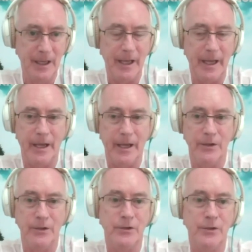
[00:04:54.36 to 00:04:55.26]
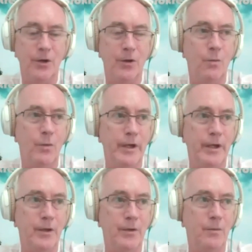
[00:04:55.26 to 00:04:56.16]
And
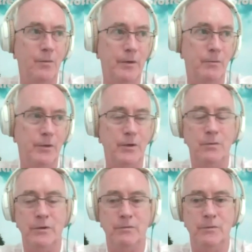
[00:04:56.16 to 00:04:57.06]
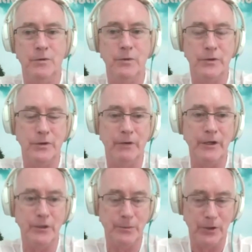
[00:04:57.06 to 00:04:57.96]
what caused the
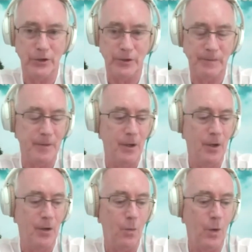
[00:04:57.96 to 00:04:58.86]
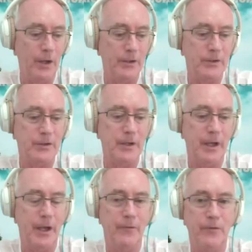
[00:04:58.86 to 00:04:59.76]
Great Depression was
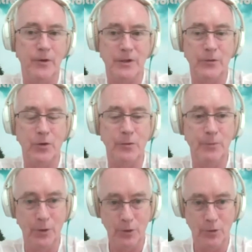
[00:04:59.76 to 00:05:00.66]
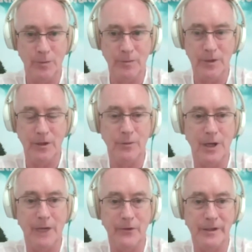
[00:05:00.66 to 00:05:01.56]
first of all, a boom in
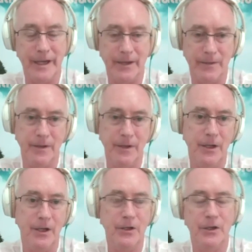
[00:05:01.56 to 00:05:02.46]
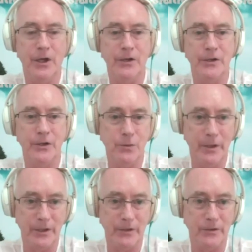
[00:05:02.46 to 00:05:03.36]
private debt in the
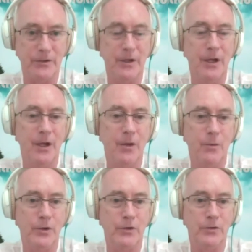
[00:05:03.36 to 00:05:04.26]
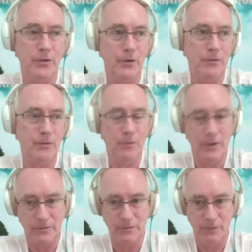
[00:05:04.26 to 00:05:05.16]
1920s, which
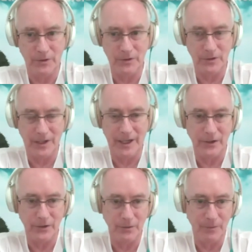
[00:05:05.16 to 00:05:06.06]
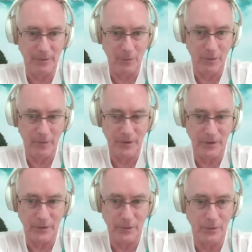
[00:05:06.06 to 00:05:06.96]
wasn't as large as the bubble we've been
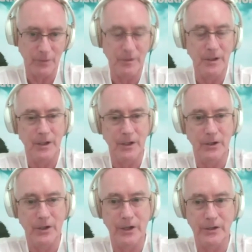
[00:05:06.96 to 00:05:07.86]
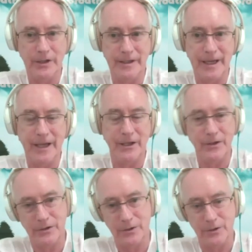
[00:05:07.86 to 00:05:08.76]
through in the
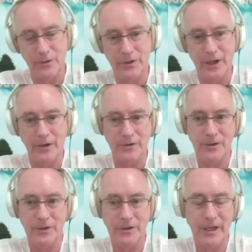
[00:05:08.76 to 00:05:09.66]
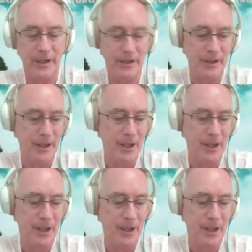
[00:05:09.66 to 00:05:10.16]
1980s to 2010,